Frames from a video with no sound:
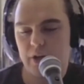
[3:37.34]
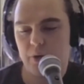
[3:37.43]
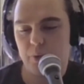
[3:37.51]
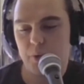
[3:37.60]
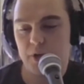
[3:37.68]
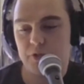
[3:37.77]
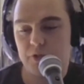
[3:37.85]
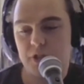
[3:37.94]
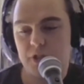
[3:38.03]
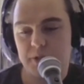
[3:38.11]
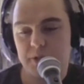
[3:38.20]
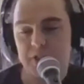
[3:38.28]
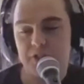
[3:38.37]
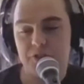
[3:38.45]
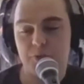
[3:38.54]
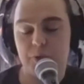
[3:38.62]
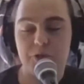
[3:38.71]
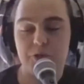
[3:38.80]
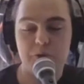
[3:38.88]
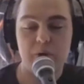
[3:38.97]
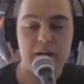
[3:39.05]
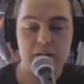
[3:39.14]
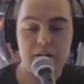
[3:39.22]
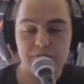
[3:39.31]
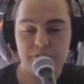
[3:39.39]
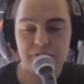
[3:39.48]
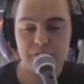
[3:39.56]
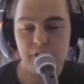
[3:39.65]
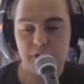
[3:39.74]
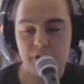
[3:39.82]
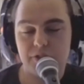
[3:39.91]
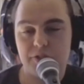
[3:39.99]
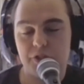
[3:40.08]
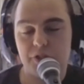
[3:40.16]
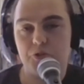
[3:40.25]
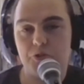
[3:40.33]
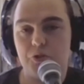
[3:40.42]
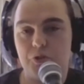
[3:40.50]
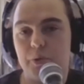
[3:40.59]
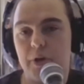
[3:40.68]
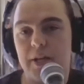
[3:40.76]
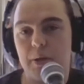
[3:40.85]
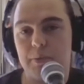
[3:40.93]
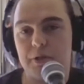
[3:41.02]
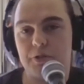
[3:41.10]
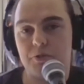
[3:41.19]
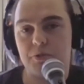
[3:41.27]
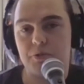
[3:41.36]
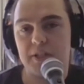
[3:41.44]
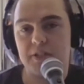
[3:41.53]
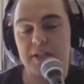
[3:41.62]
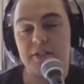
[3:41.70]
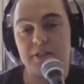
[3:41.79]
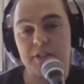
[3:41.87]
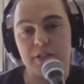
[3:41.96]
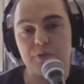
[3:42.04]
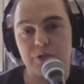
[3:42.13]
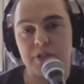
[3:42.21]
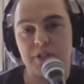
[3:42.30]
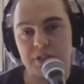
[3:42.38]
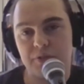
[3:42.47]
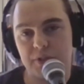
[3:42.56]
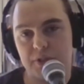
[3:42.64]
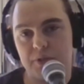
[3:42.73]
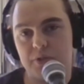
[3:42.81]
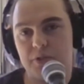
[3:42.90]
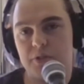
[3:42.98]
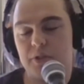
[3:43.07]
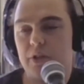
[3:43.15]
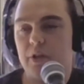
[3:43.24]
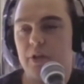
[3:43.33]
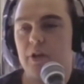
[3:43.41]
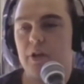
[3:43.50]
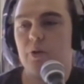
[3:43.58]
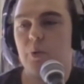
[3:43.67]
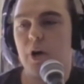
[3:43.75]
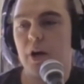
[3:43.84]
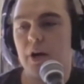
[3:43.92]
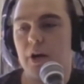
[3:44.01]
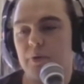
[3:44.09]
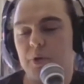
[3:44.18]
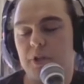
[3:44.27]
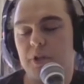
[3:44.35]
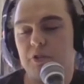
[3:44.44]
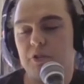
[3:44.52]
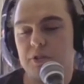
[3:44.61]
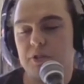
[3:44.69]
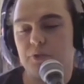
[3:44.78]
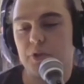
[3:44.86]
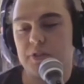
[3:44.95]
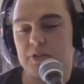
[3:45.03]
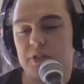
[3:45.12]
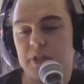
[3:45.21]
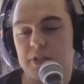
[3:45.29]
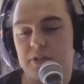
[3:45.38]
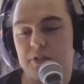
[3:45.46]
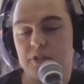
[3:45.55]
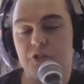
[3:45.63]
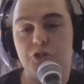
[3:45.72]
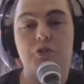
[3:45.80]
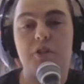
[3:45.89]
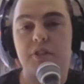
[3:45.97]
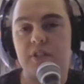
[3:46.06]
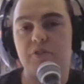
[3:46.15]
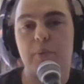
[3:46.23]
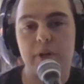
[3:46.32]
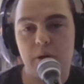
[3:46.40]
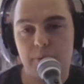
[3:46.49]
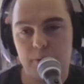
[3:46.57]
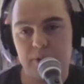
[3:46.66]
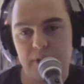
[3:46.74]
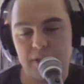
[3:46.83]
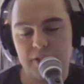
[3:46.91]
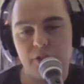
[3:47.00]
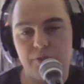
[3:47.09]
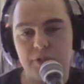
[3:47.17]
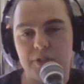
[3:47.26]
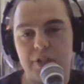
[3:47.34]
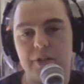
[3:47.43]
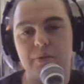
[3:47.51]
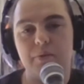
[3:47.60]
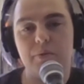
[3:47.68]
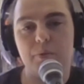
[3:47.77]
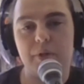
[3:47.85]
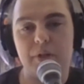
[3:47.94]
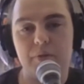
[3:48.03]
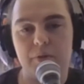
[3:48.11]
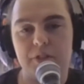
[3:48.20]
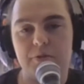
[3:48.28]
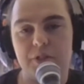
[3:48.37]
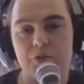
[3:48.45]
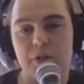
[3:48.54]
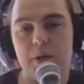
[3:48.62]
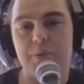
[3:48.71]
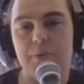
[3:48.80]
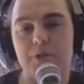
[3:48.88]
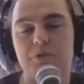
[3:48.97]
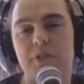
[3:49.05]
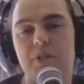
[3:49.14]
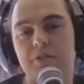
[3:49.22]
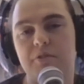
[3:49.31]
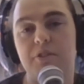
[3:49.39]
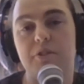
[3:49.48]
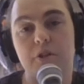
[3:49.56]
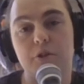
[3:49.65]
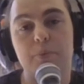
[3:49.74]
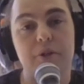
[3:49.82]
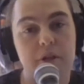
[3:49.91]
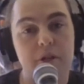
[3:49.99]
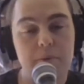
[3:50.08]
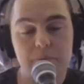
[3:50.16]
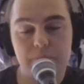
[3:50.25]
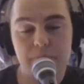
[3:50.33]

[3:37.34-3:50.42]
One of the terms and conditions we also have asks that you do not put any personal data into these free text fields. One of the reasons for this is, should this ever become open data, obviously we need to make sure that personal data isn't opened up.